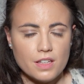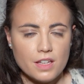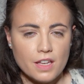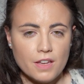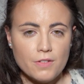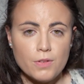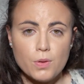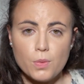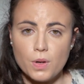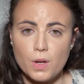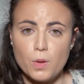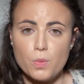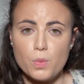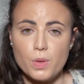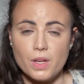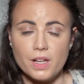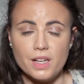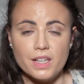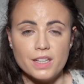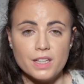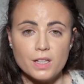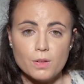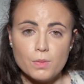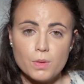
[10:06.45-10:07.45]
If you want to be a
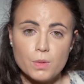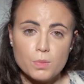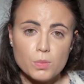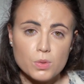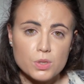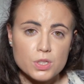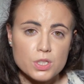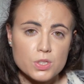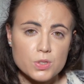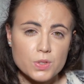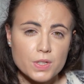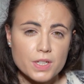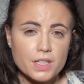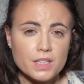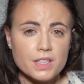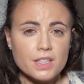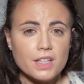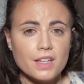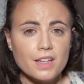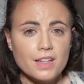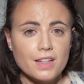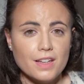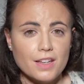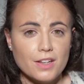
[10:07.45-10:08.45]
little bit more strict,
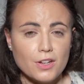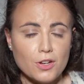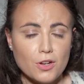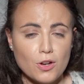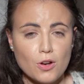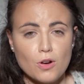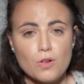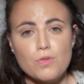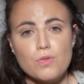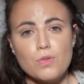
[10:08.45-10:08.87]
go